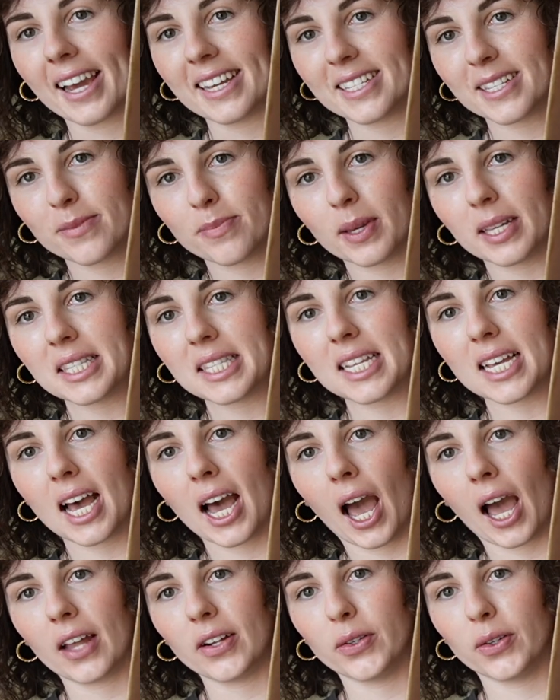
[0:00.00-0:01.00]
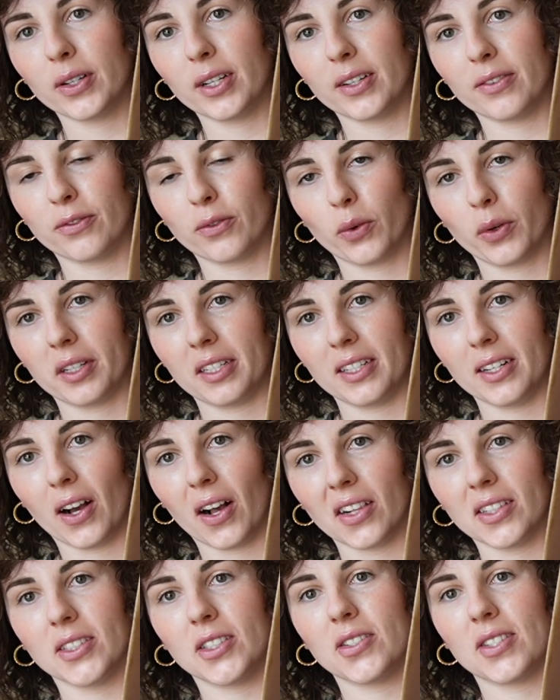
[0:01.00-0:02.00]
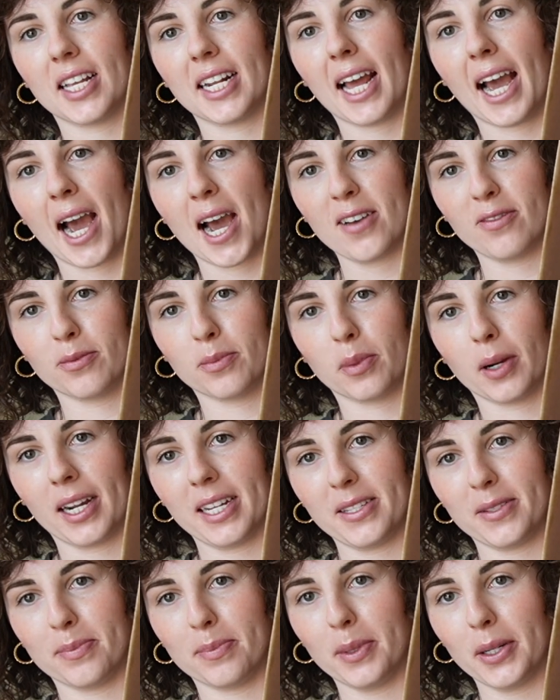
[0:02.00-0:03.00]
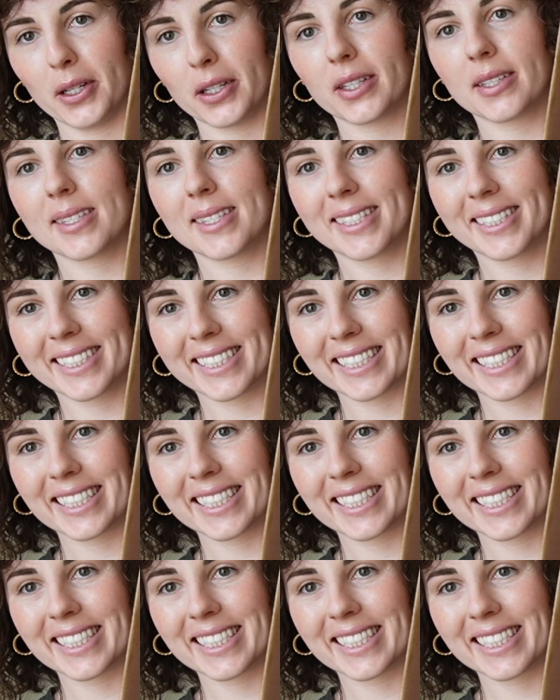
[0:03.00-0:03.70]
I spent $140 at Half Price Books.